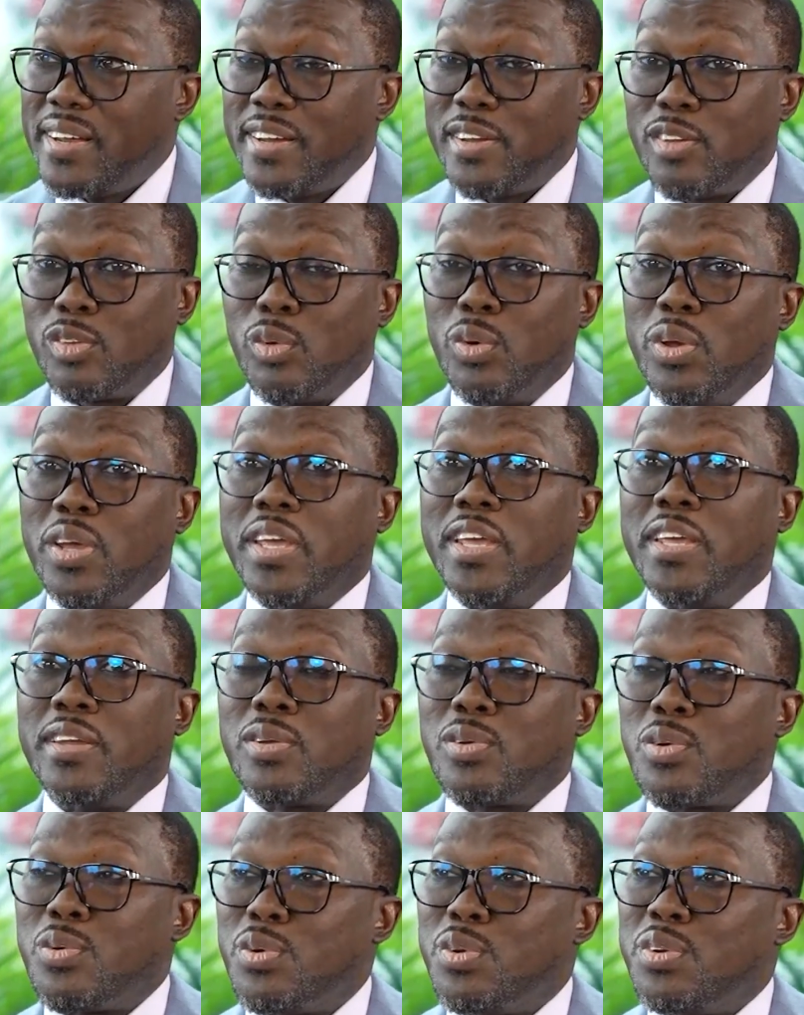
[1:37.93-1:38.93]
So it
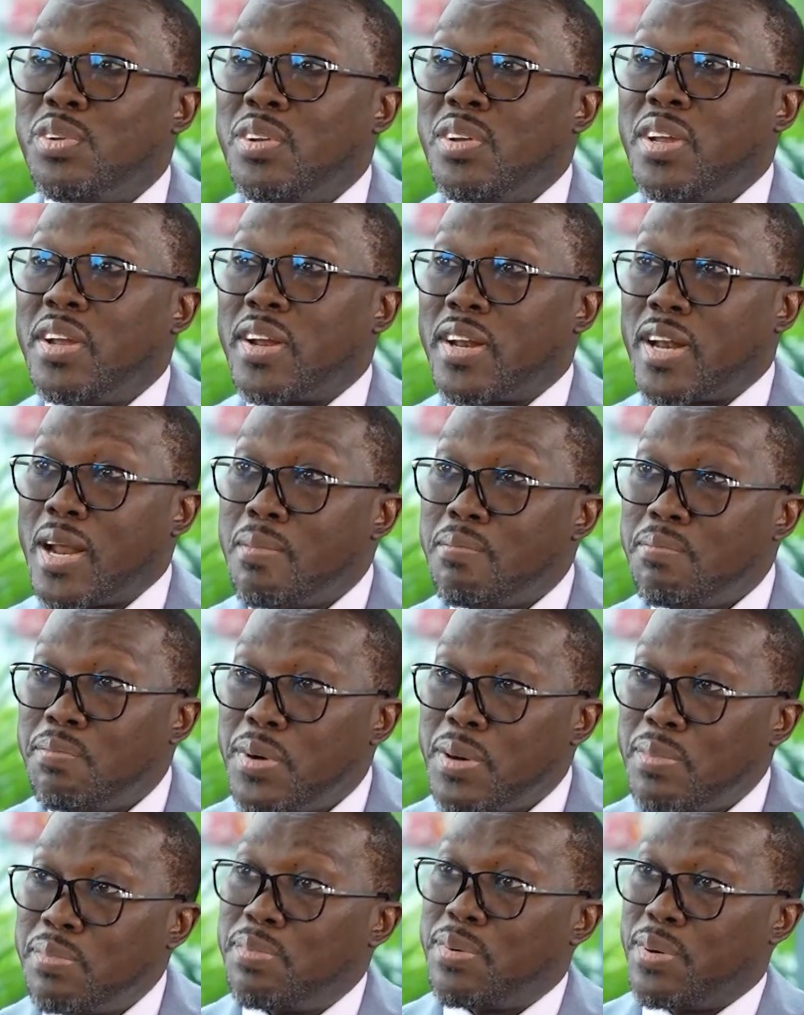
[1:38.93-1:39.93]
could ramp
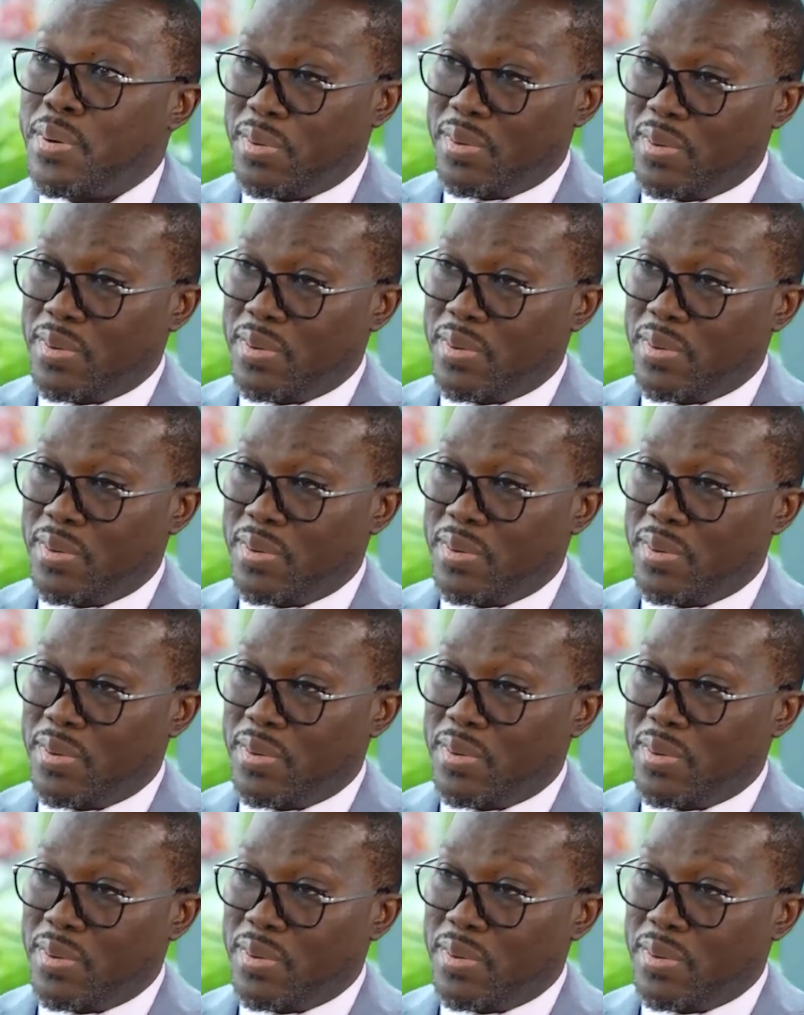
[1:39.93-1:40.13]
up